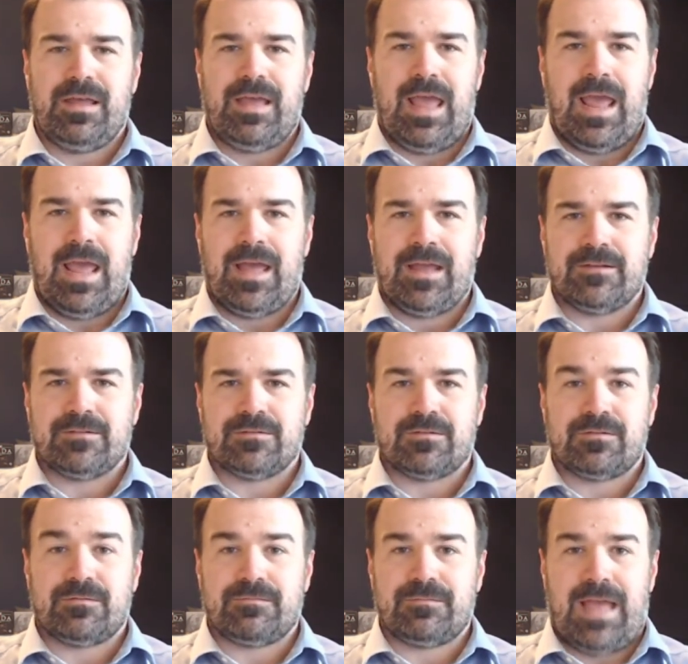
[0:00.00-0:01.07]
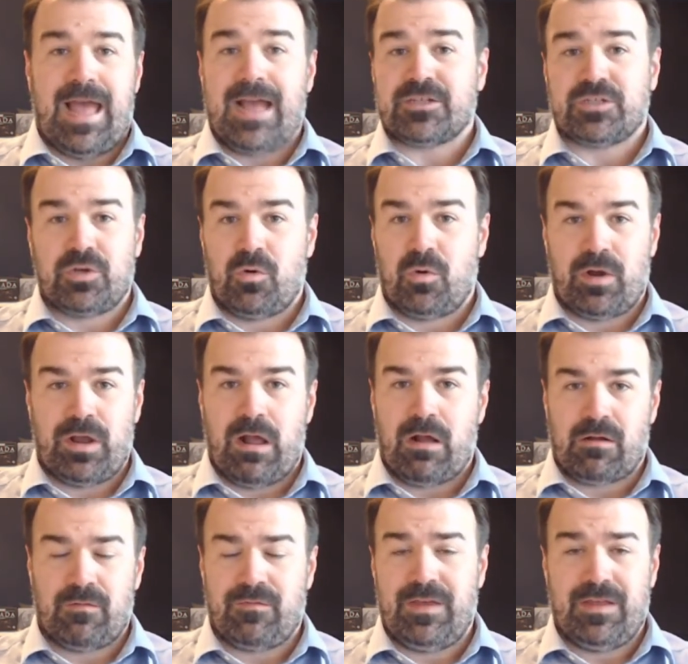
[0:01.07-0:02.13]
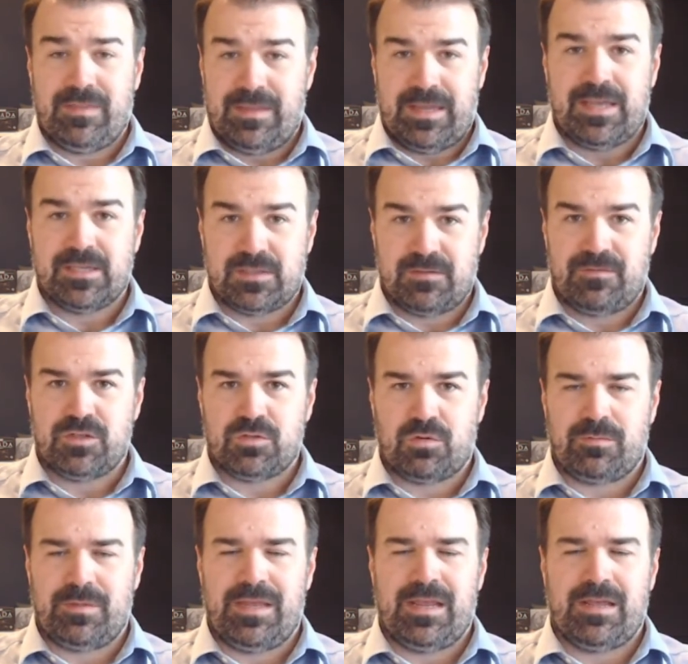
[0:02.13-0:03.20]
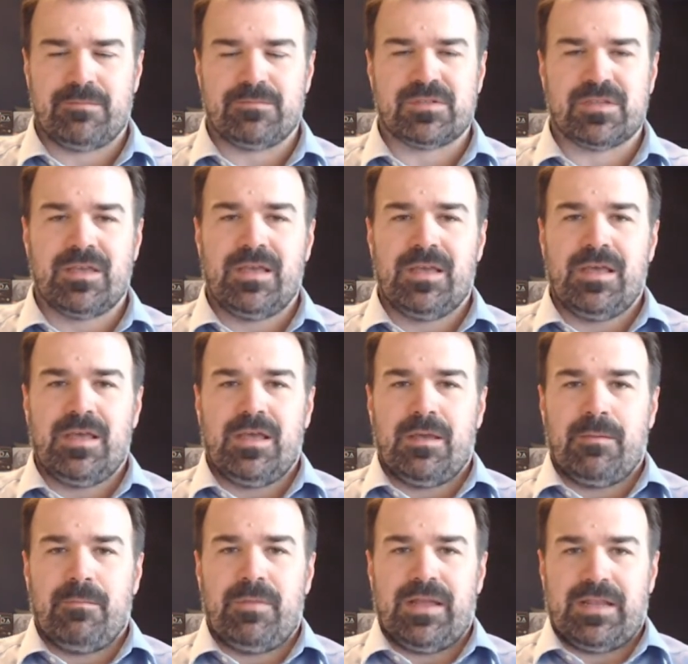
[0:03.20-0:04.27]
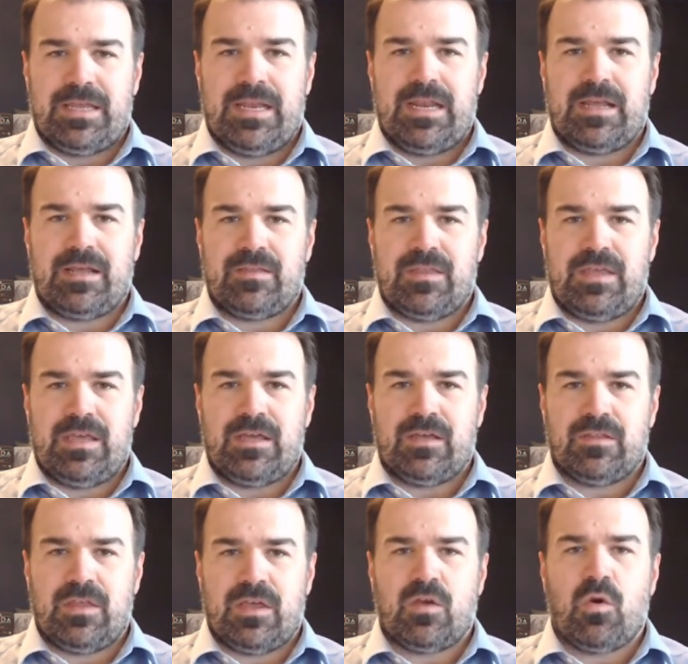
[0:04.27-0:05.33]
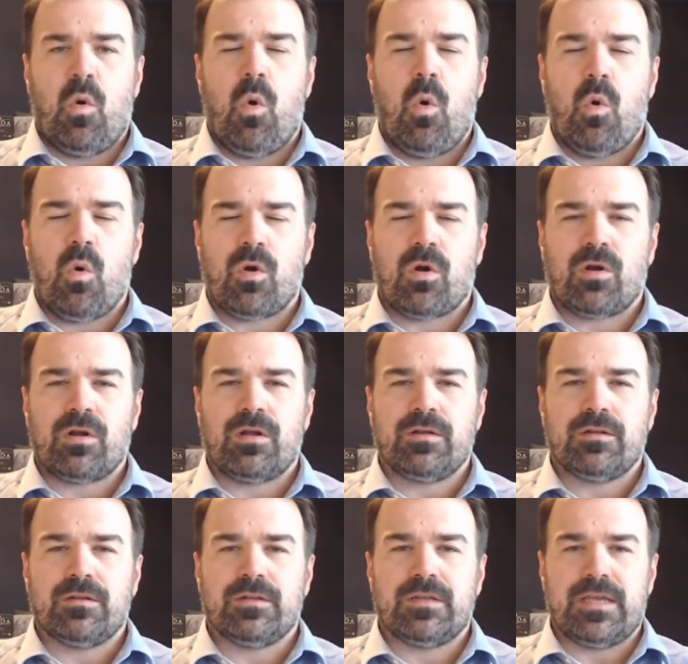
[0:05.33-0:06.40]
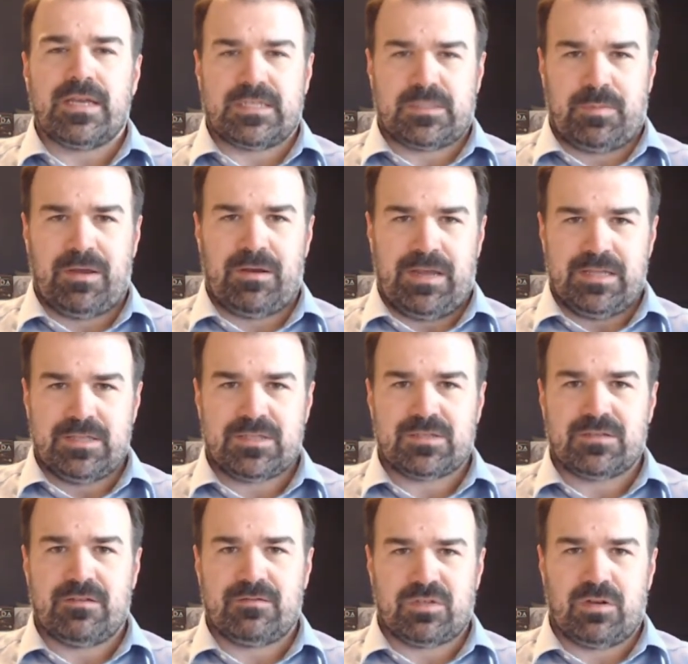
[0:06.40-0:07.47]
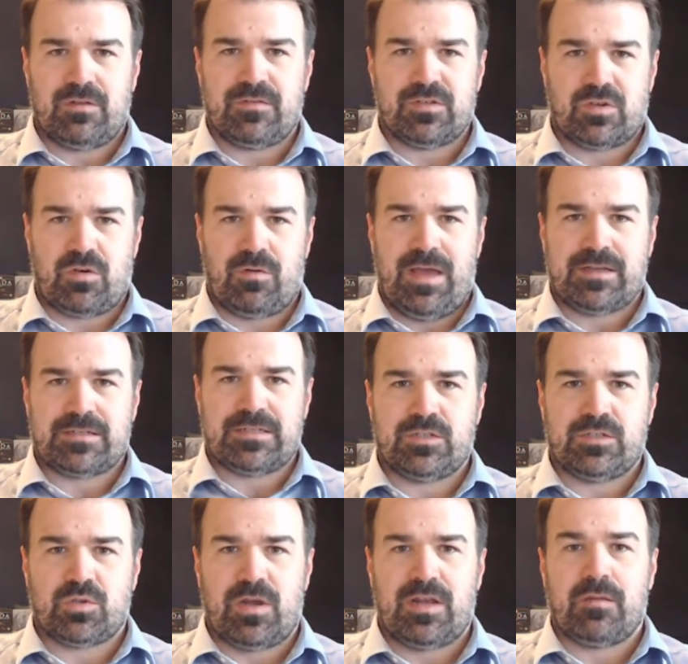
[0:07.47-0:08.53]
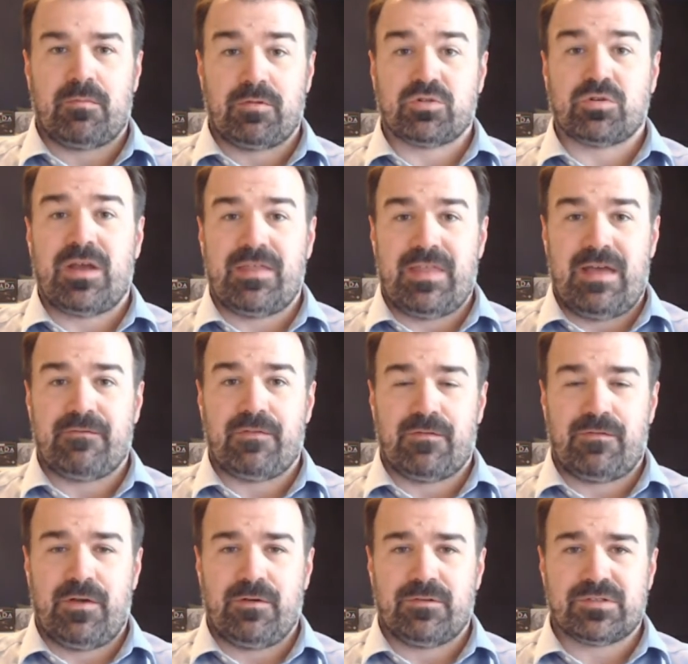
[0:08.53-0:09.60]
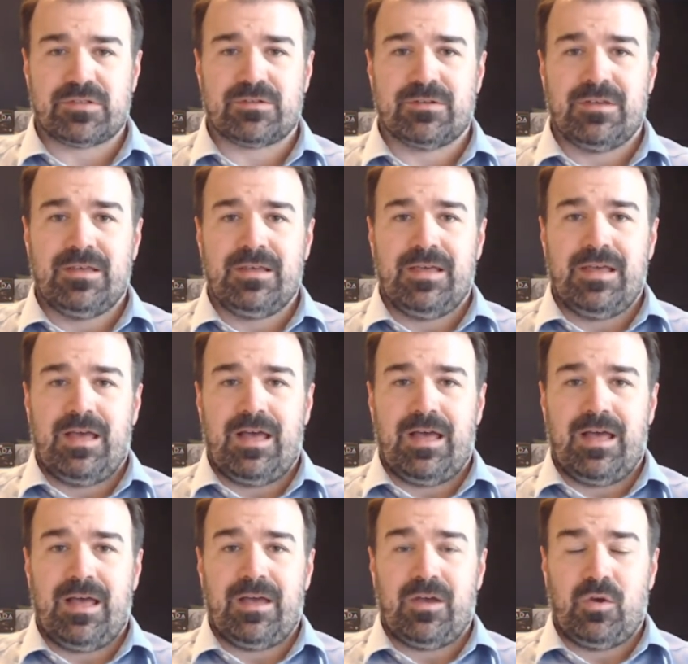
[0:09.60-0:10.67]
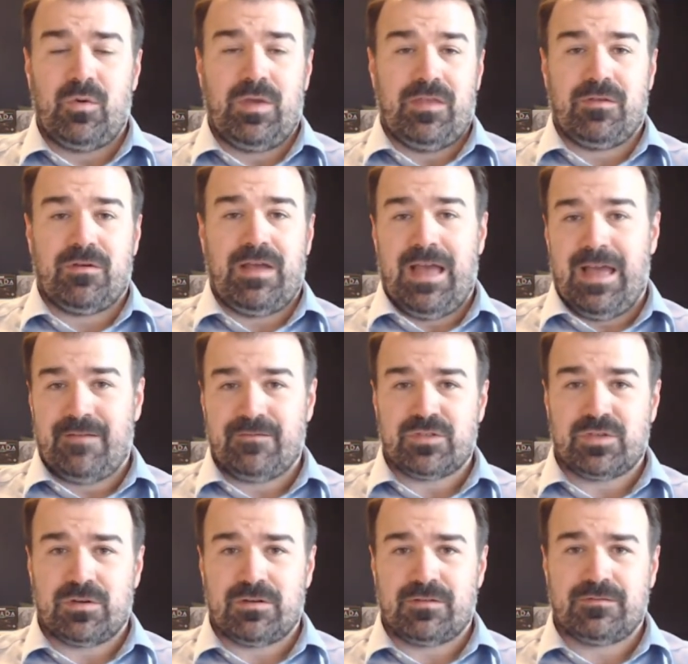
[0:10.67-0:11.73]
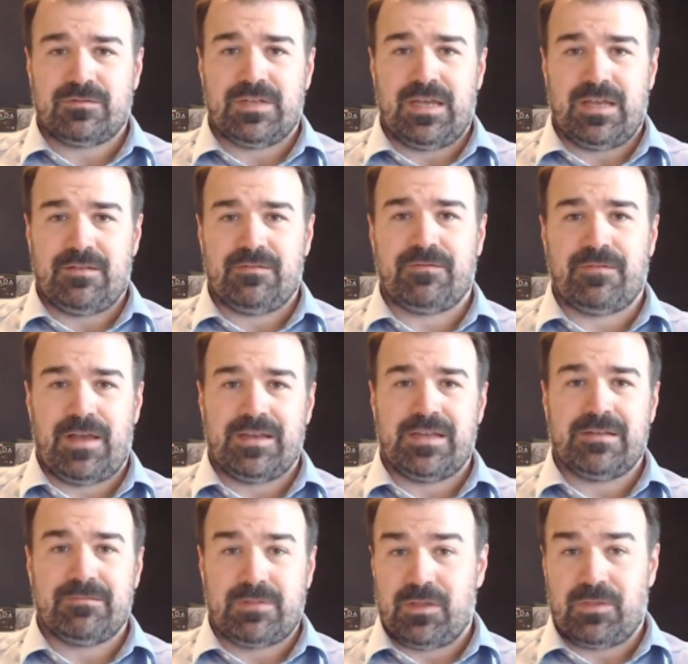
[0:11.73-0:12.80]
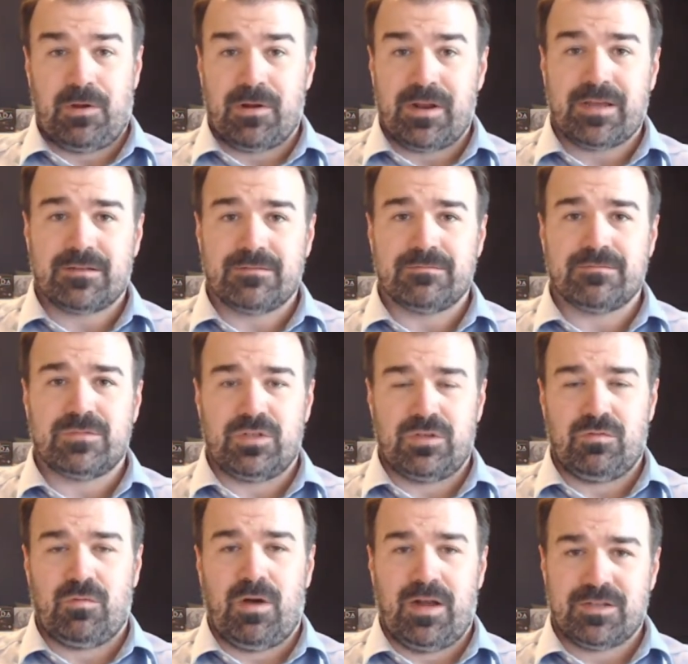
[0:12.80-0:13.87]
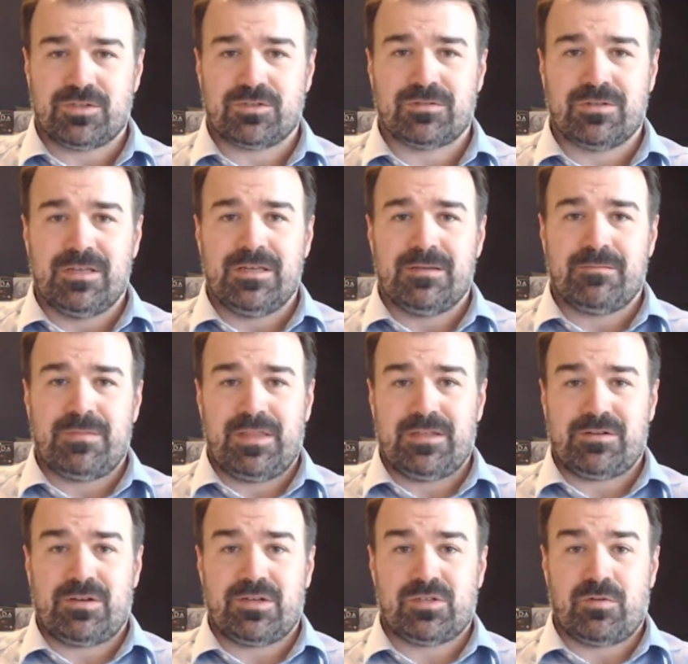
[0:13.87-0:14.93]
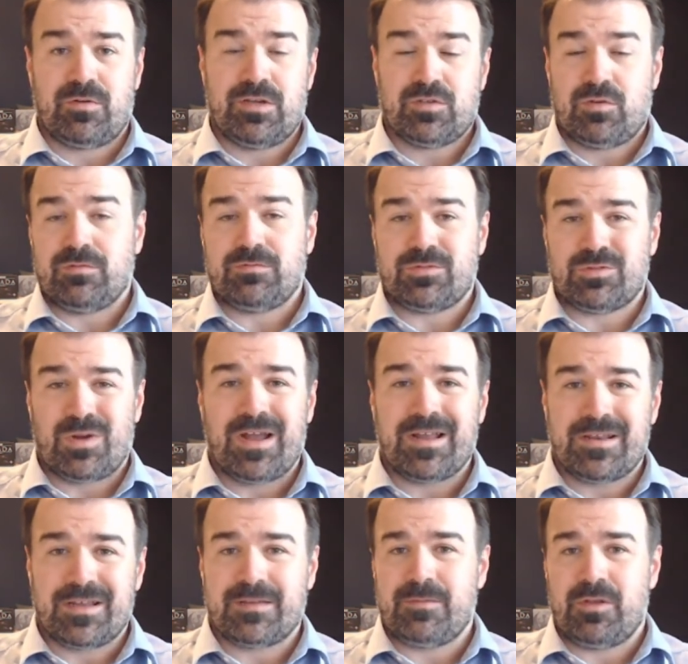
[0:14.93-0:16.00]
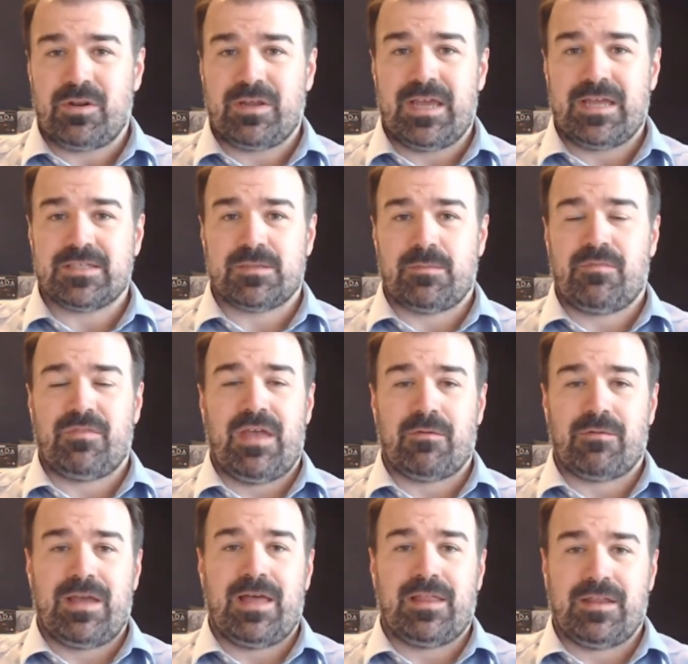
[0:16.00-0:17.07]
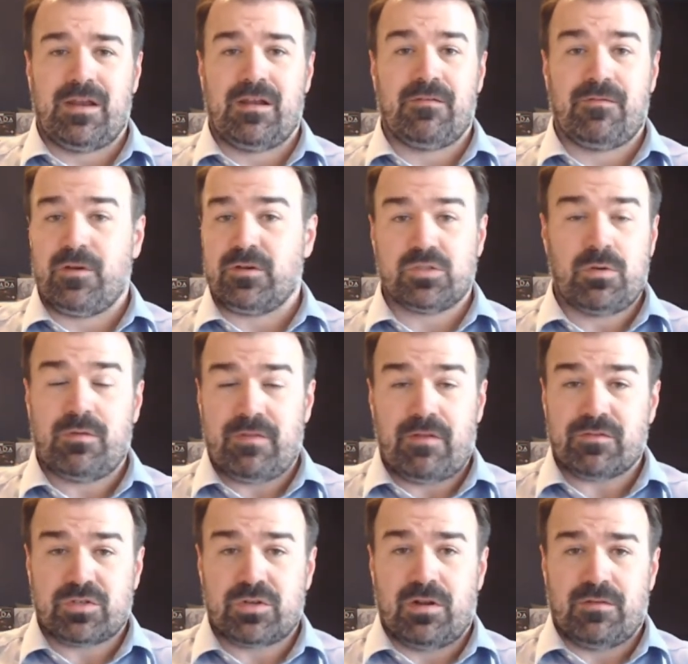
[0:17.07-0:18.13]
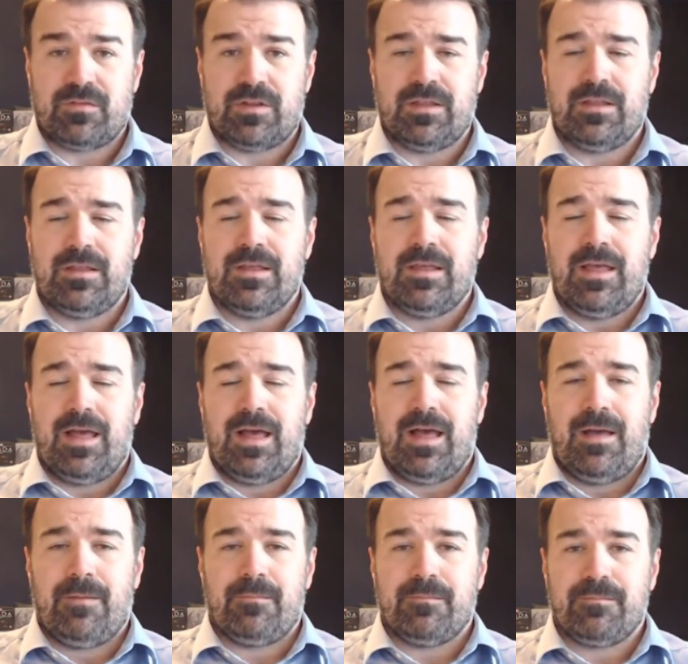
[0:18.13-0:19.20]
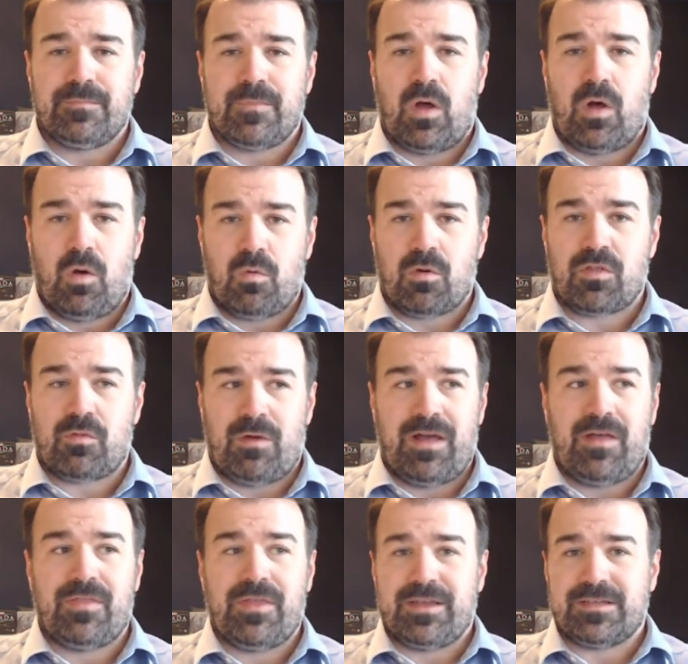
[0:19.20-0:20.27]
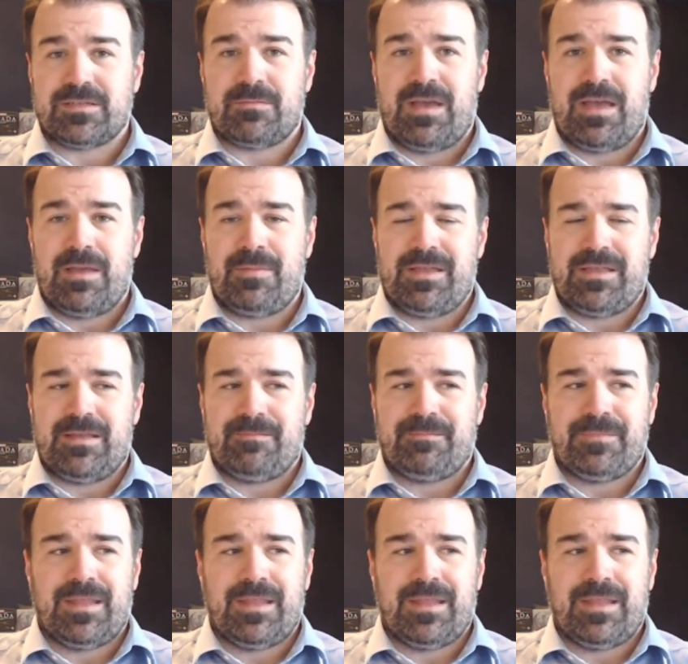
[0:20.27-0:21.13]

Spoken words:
and action choreography in the case of visual mediums, but getting the core experience of service correct trying to portray that for folks who either have served and find it cathartic to watch military stories or trying to communicate some of that reality to folks who have never served. All worthwhile things, in my opinion.